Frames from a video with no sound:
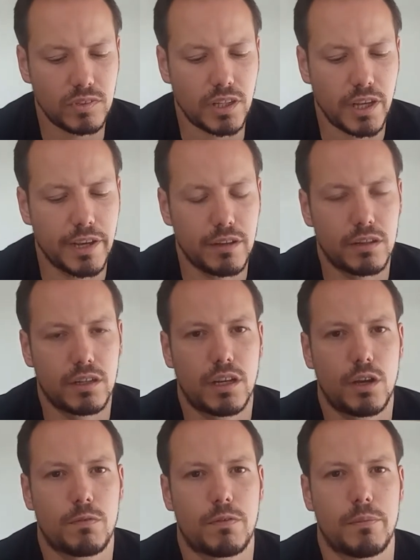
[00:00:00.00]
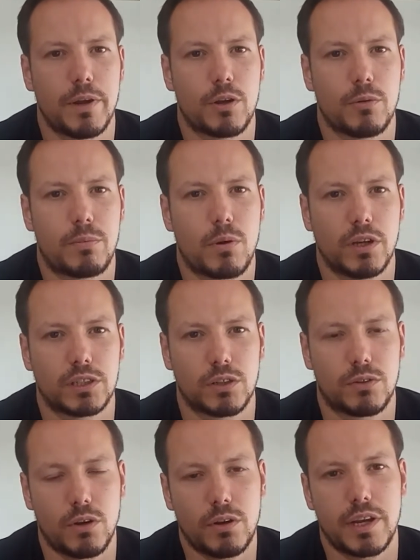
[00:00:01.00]
he offered me a good price,
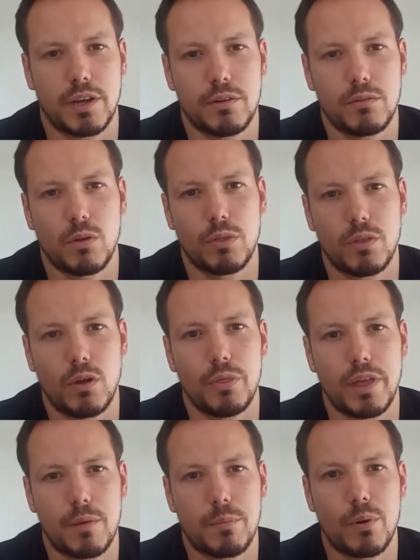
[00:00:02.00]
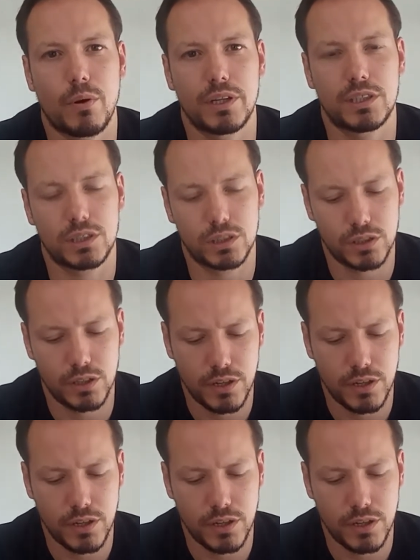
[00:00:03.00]
and I thought, okay, on that price,